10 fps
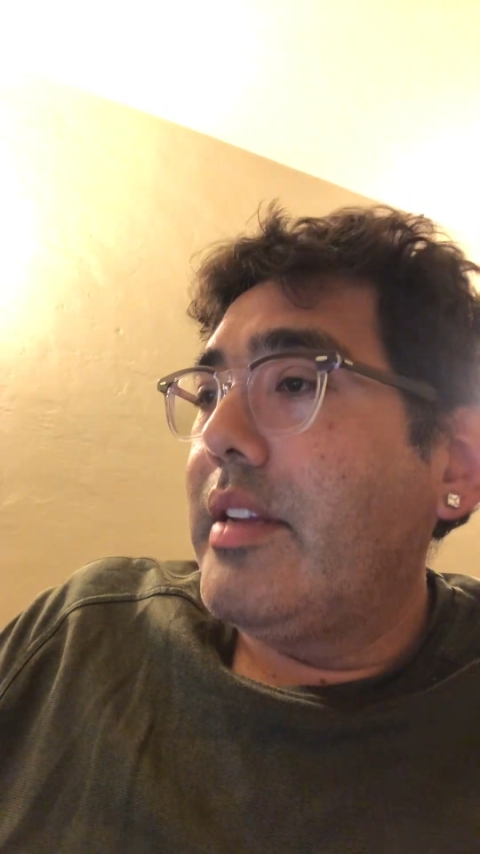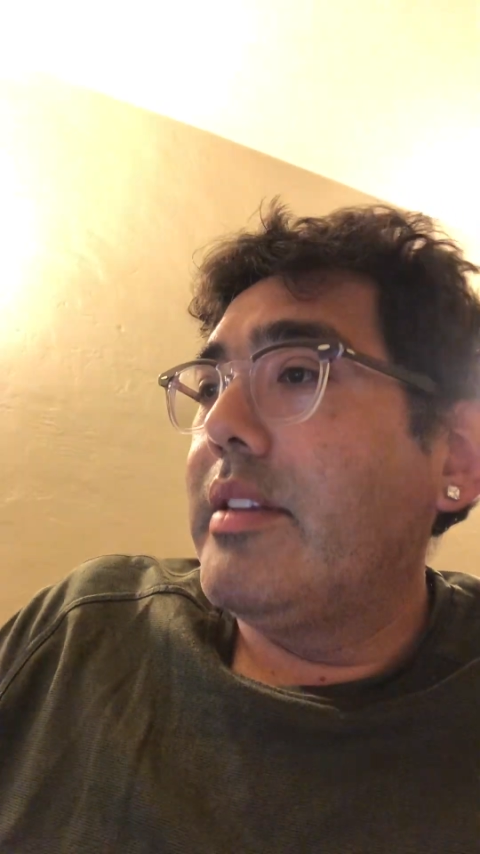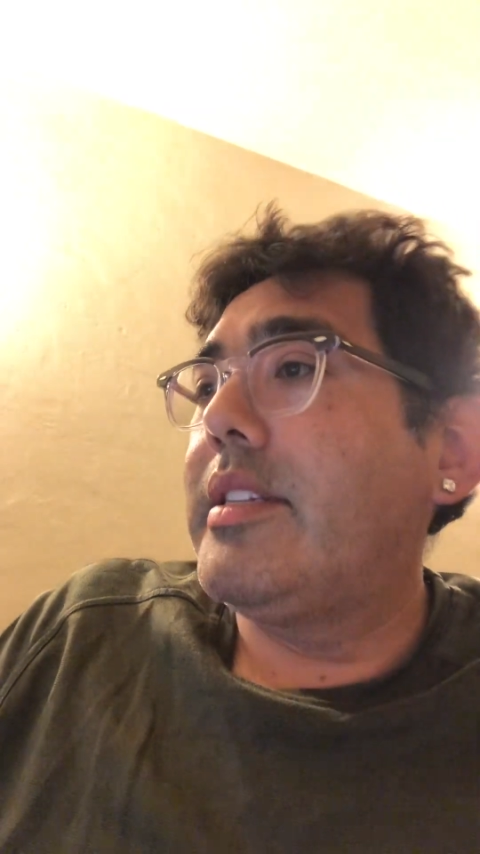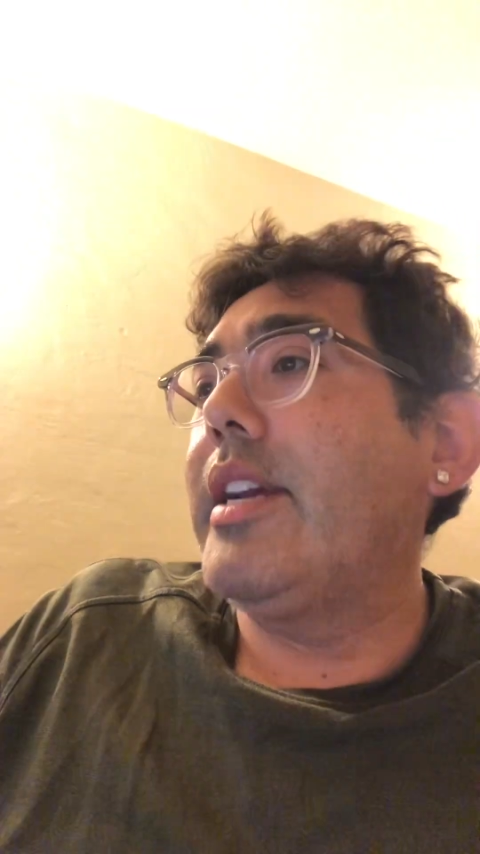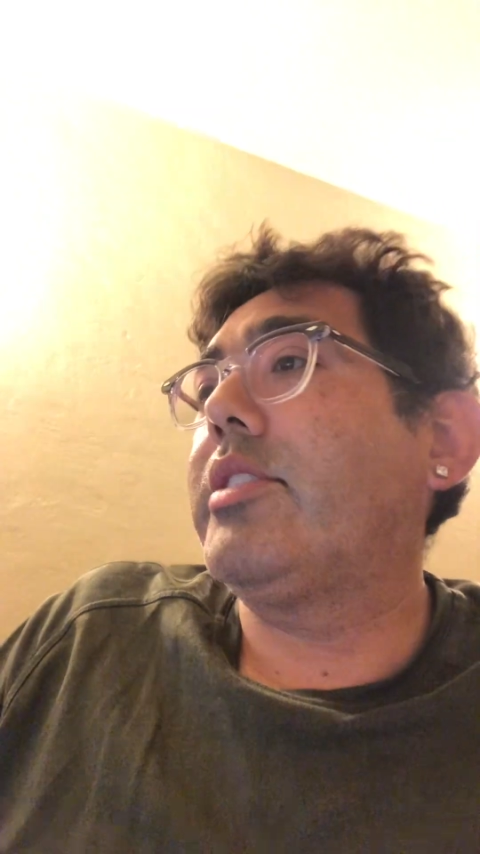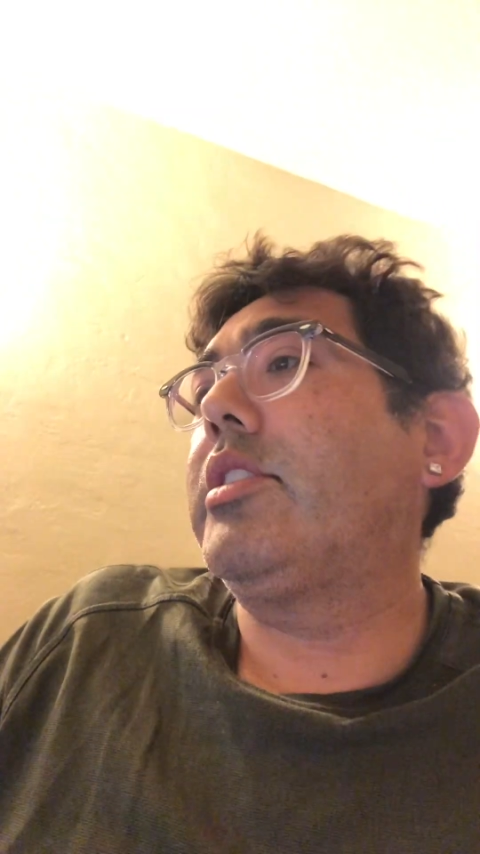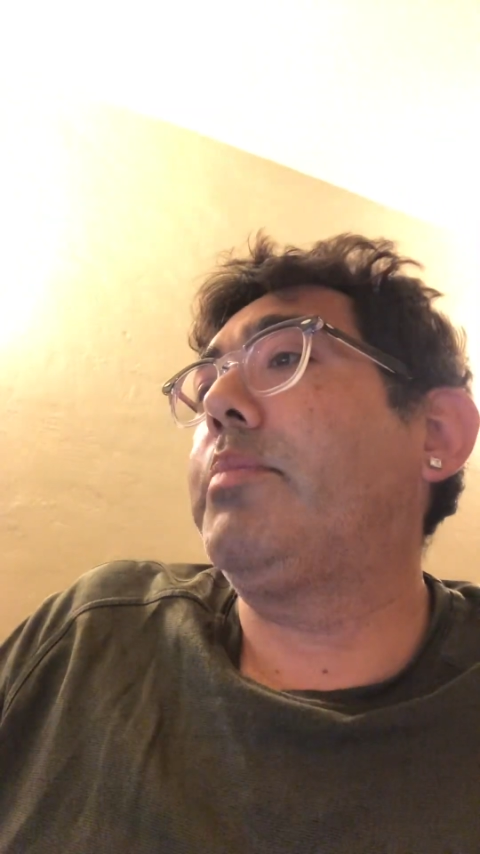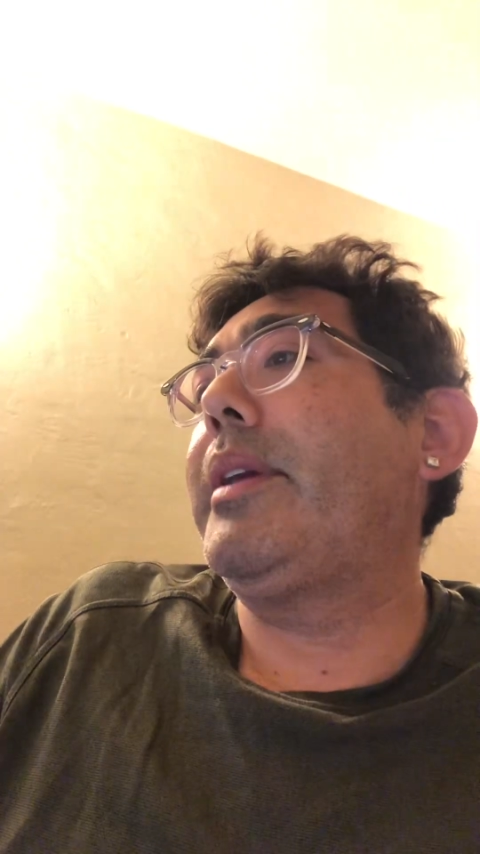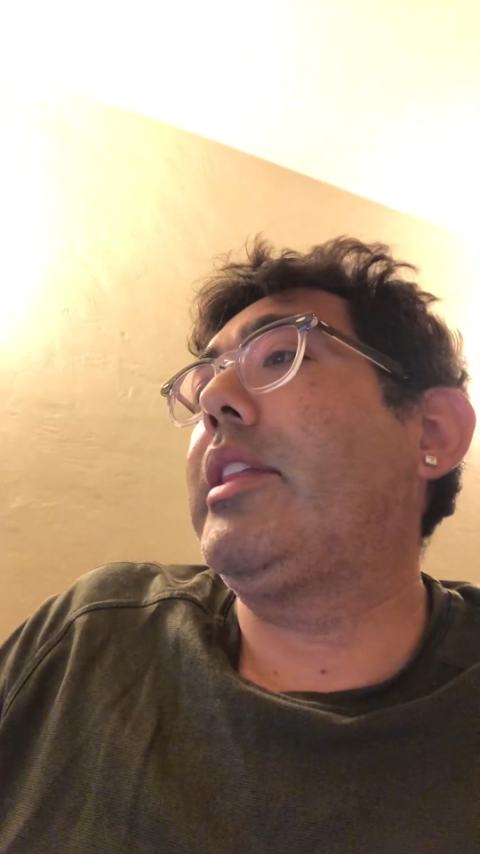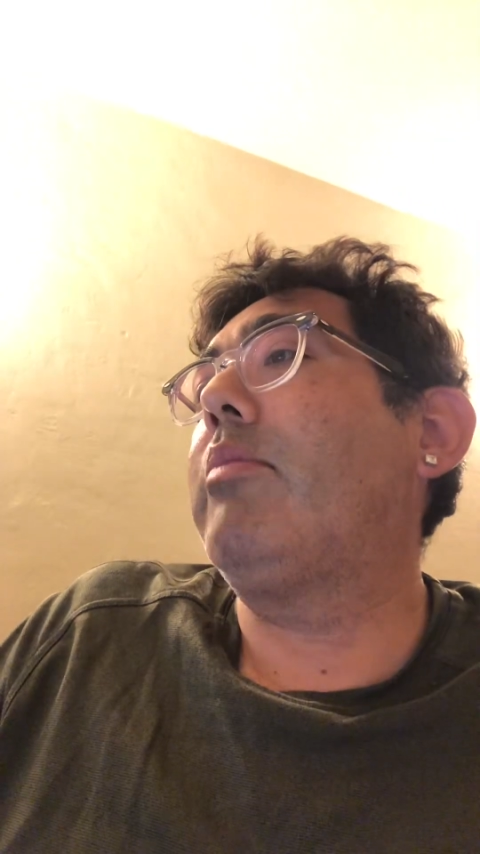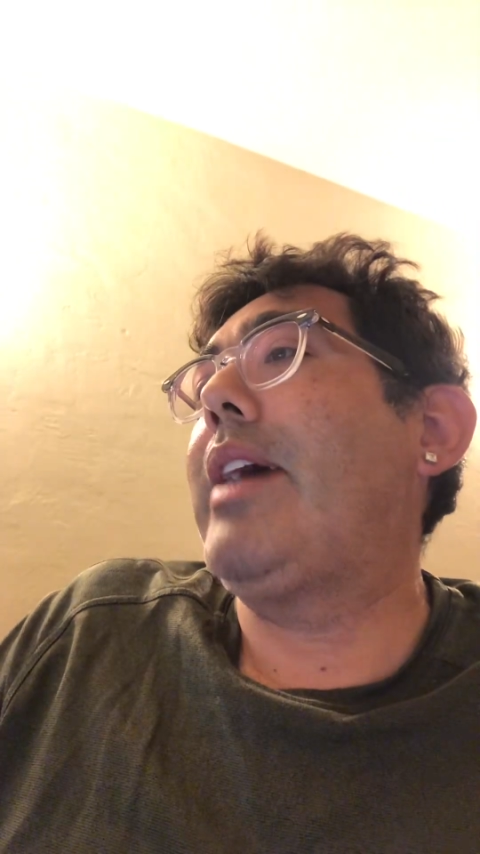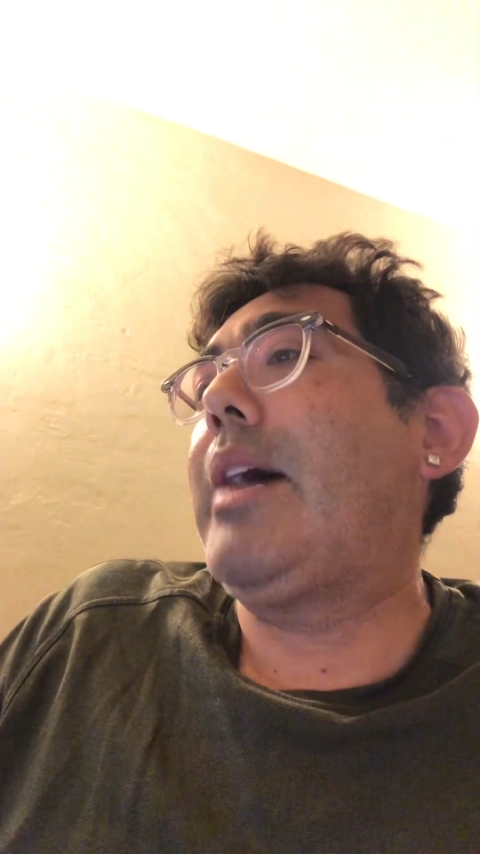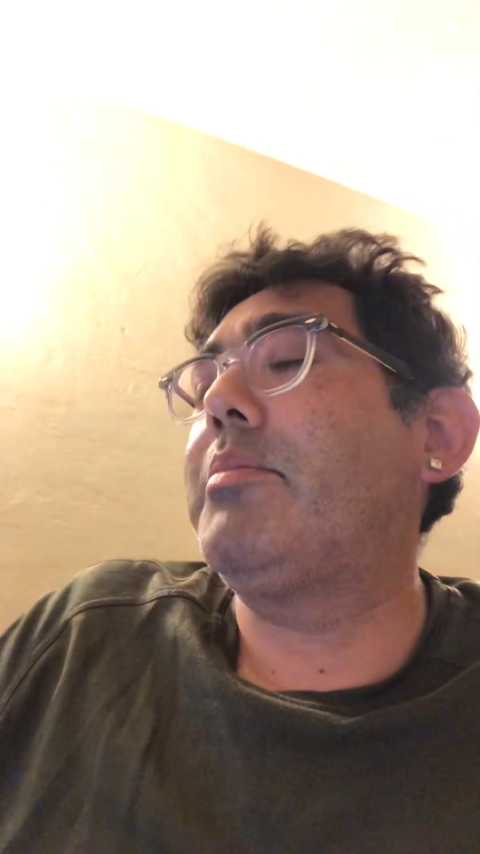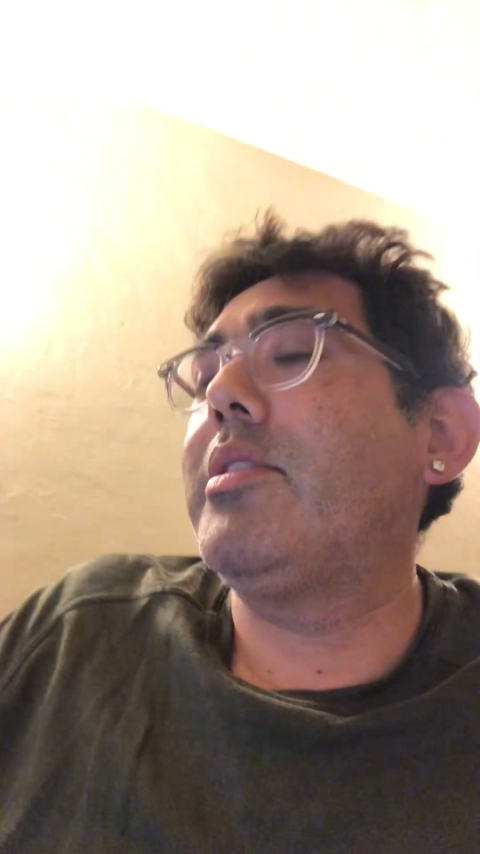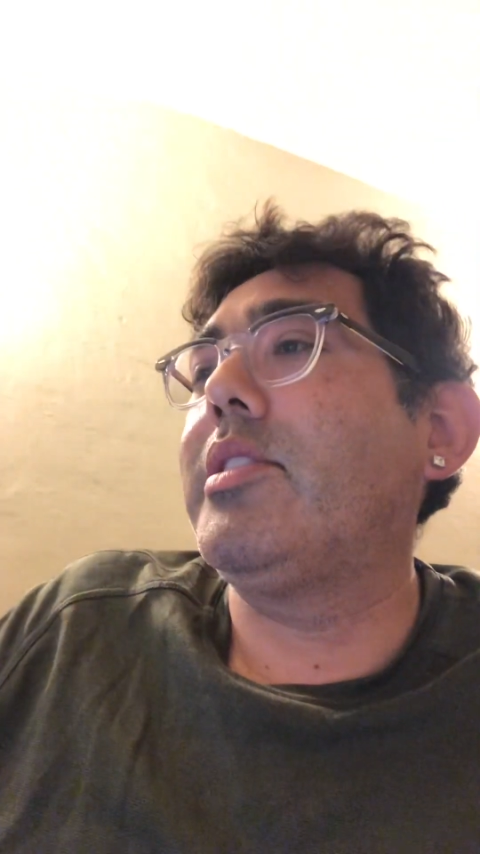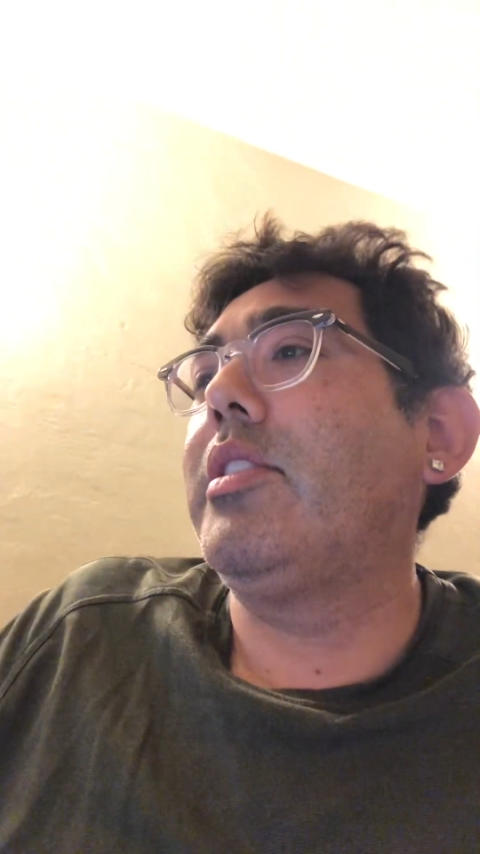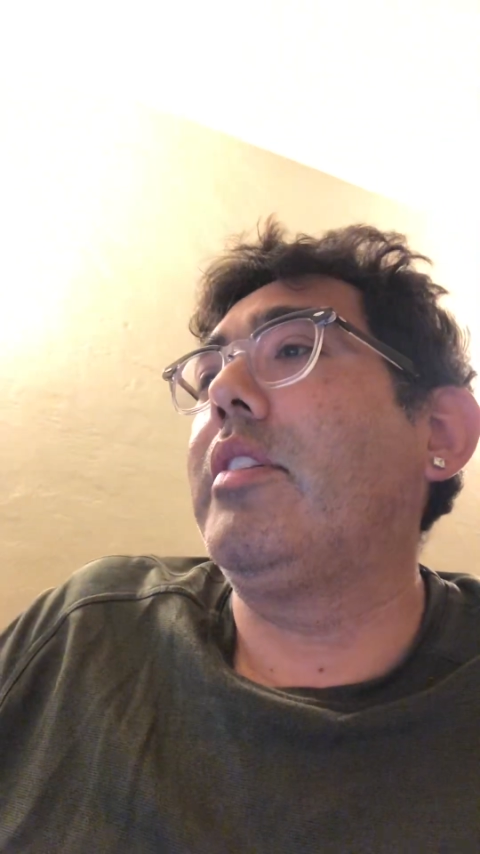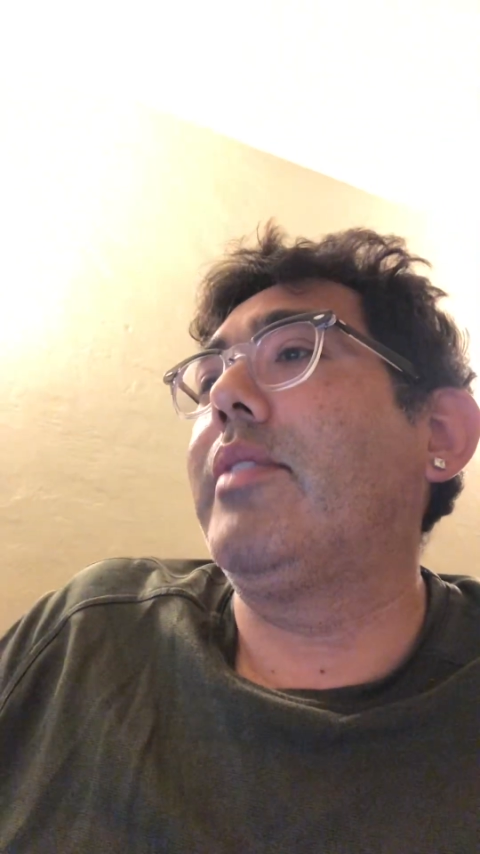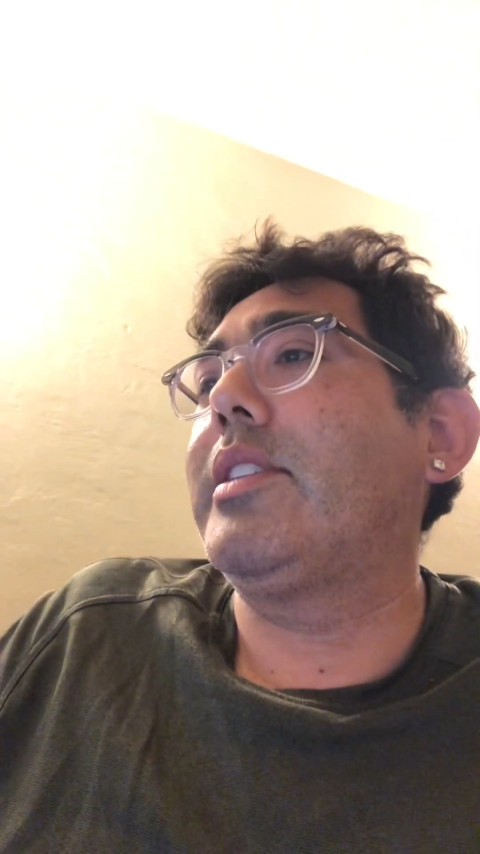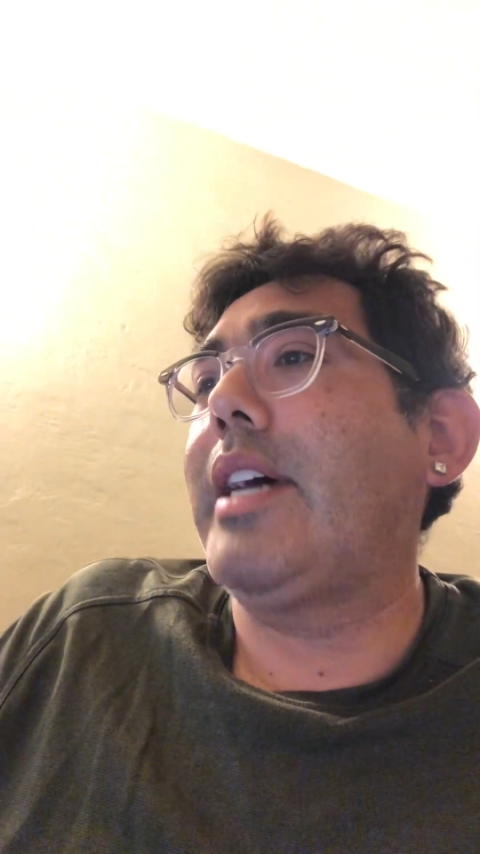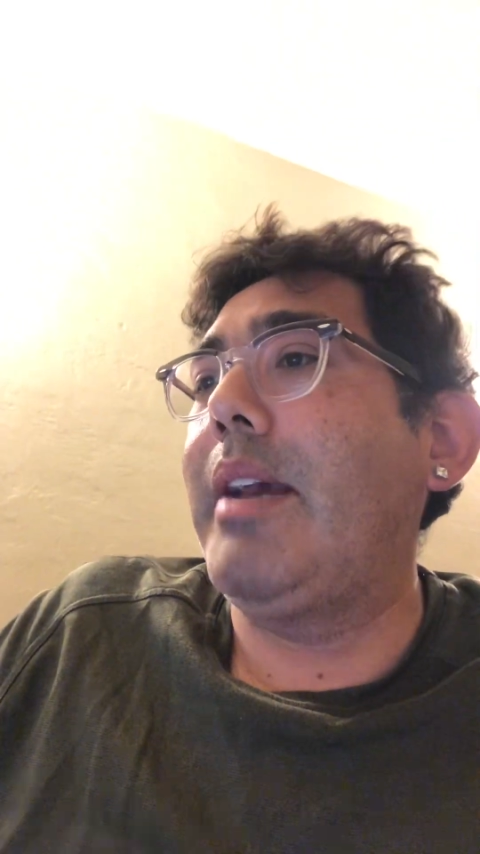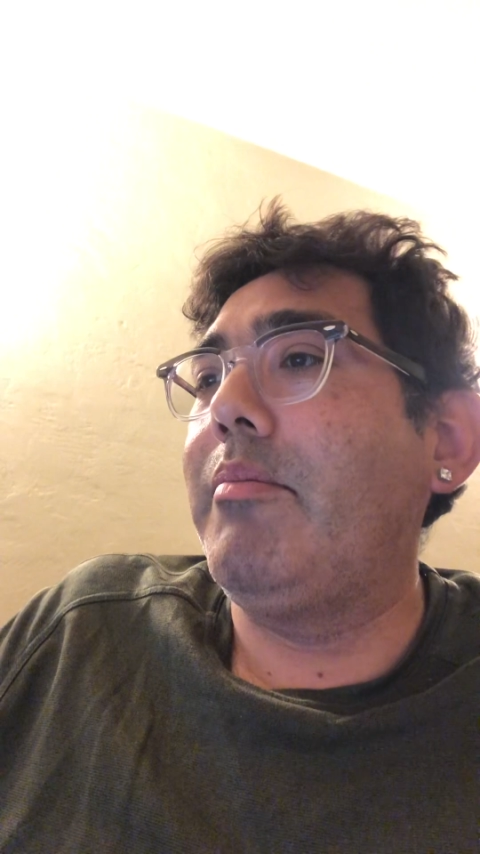Sixers beat the Raptors in overtime,